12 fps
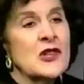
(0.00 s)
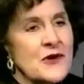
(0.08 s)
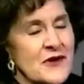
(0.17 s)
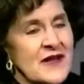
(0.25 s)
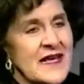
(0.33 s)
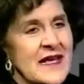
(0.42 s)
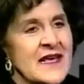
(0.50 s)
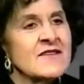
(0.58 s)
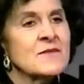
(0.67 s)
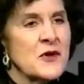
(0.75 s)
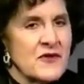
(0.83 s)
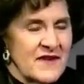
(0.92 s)
learning
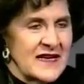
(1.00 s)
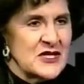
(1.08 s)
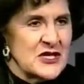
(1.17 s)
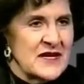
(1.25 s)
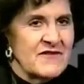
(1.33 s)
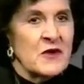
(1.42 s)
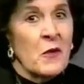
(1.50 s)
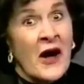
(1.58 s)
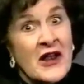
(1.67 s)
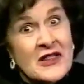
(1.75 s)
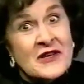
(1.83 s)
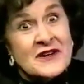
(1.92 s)
is motivation. If you
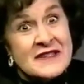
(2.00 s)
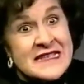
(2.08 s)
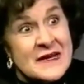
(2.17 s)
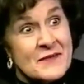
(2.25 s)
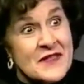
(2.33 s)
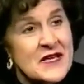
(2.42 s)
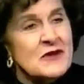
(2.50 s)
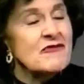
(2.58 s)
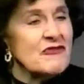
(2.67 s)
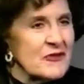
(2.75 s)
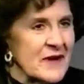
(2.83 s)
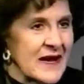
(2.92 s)
want to learn something, you
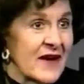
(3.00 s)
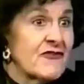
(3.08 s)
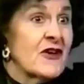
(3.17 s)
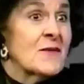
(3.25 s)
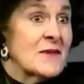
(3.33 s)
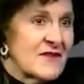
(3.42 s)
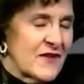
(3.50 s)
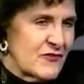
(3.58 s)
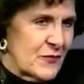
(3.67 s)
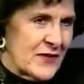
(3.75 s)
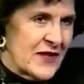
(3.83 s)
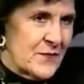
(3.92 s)
do it. I've taught myself
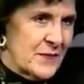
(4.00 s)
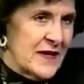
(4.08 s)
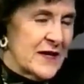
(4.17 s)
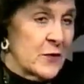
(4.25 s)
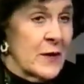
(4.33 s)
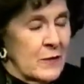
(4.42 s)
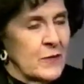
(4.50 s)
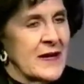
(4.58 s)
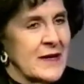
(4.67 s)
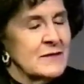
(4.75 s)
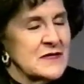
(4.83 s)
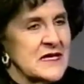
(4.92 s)
to play the piano
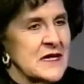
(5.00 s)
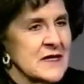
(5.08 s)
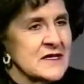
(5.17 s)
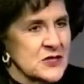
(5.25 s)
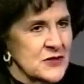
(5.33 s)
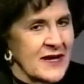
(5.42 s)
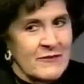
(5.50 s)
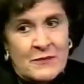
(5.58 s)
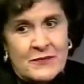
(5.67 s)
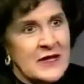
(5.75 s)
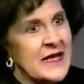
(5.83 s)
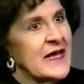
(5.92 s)
when I was a youngster, and I've
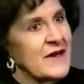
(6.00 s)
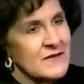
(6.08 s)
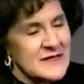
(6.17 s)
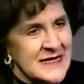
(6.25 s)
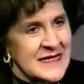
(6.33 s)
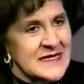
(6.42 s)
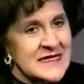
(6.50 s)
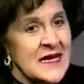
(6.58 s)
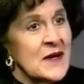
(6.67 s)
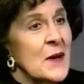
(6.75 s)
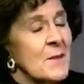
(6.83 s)
been playing ever since.